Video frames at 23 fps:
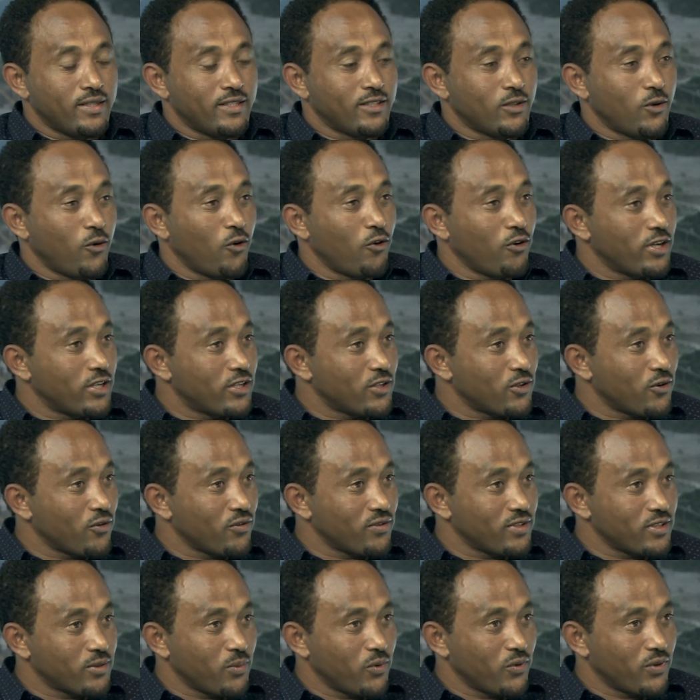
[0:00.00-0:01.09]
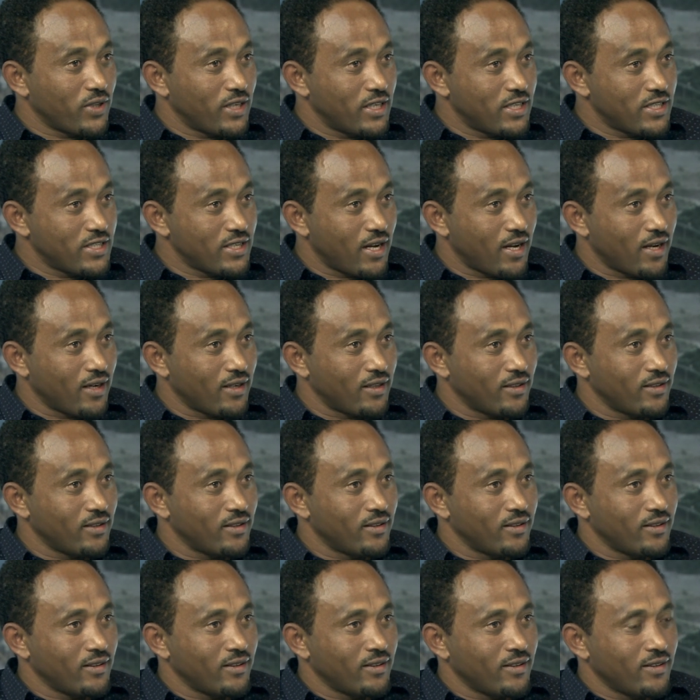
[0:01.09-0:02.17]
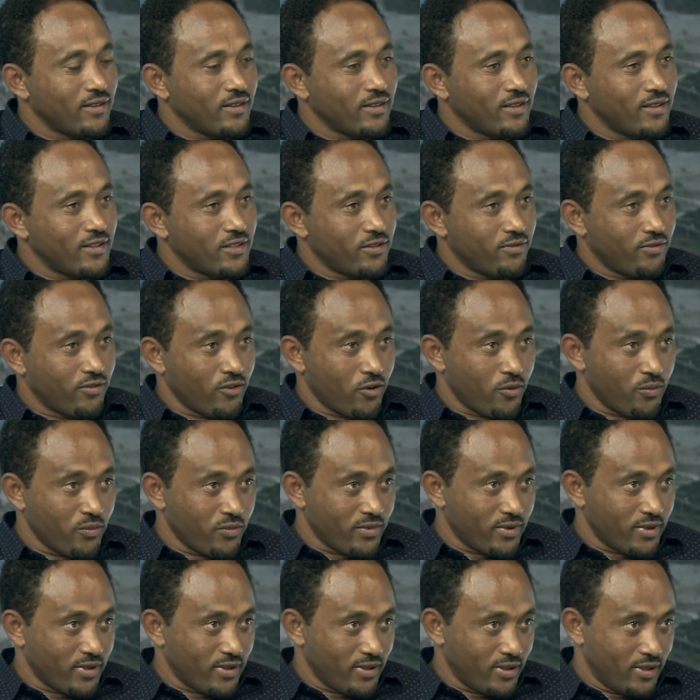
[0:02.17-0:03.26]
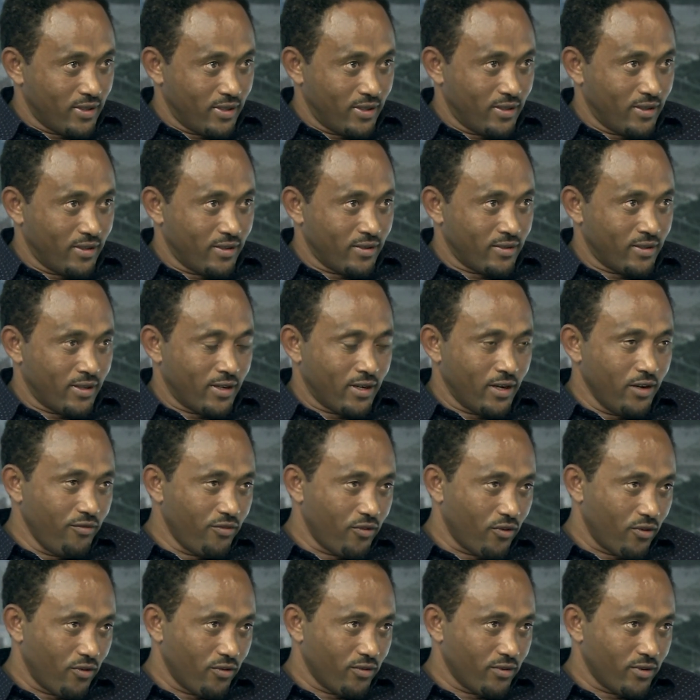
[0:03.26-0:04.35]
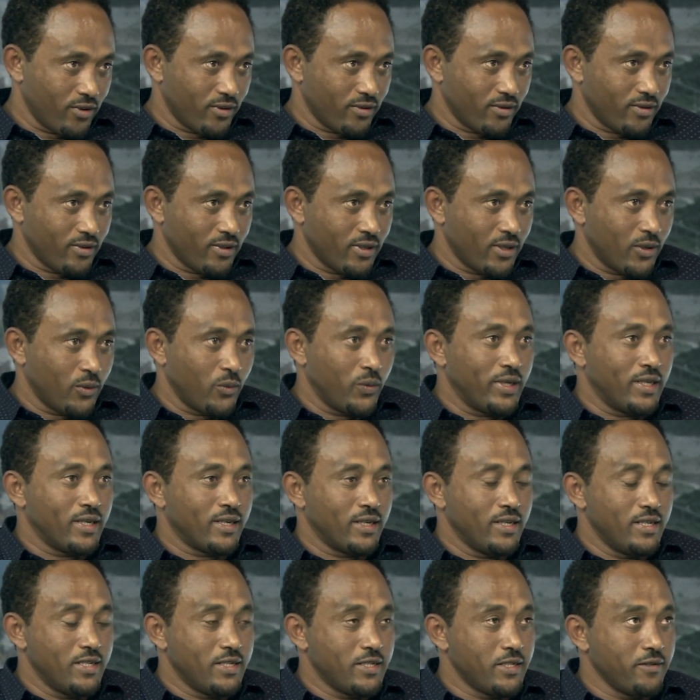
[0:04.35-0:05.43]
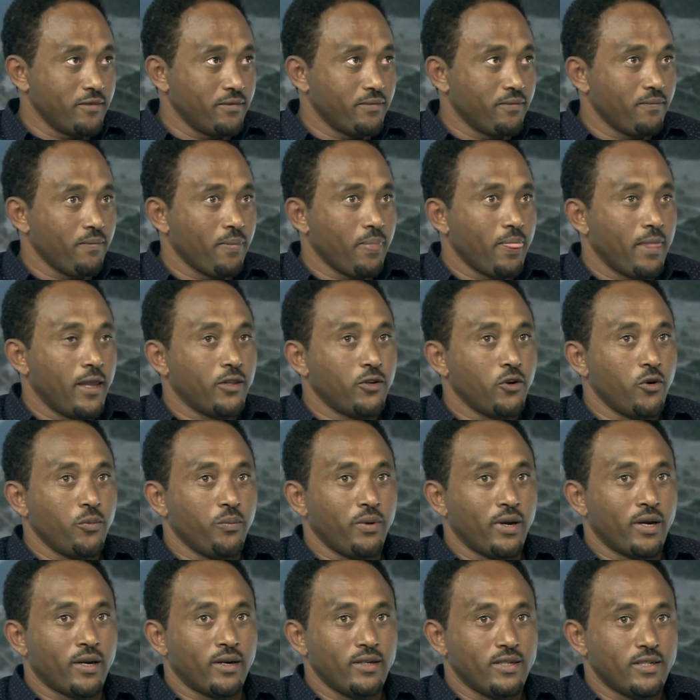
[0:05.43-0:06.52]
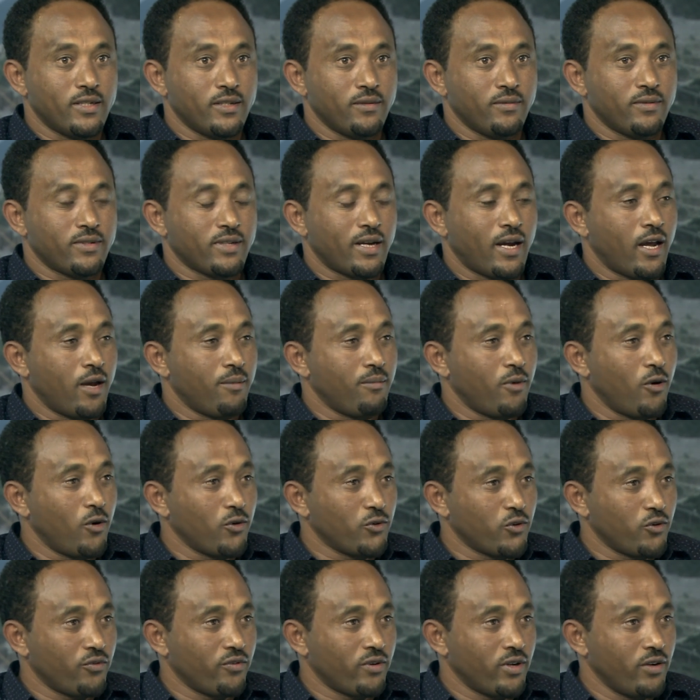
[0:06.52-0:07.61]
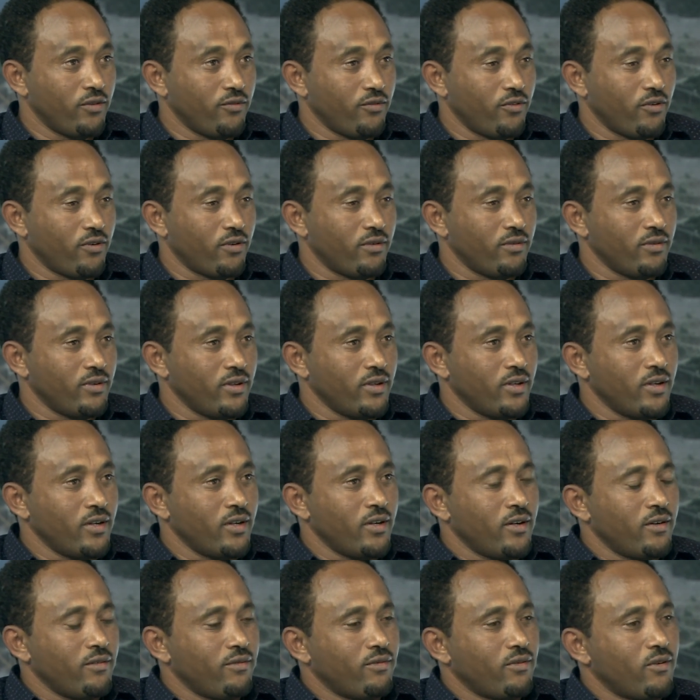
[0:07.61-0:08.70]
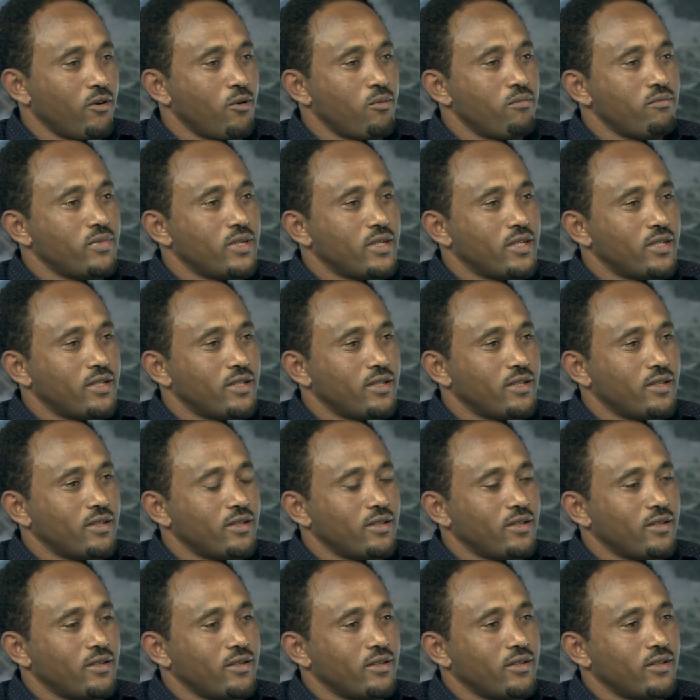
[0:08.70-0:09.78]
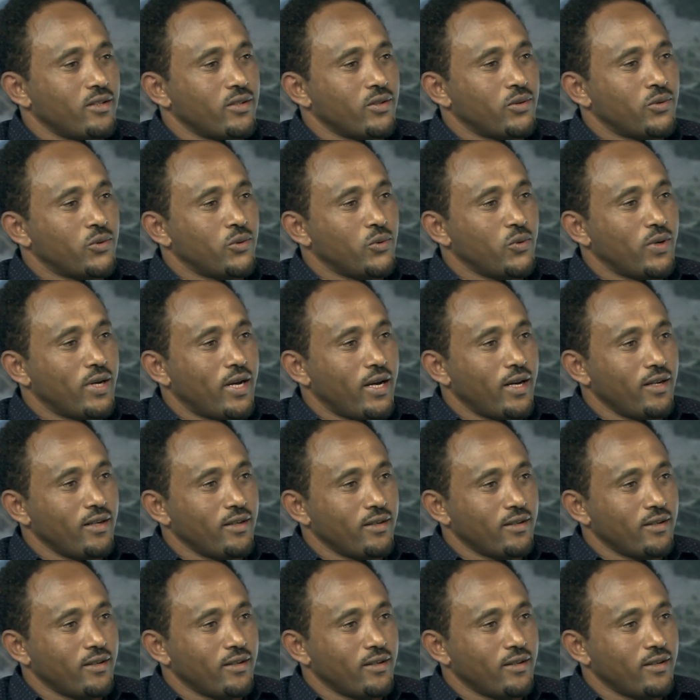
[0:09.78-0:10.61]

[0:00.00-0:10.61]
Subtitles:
the origin of this potential, is from the rainfall. Ethiopia receives high amount of rainfall from June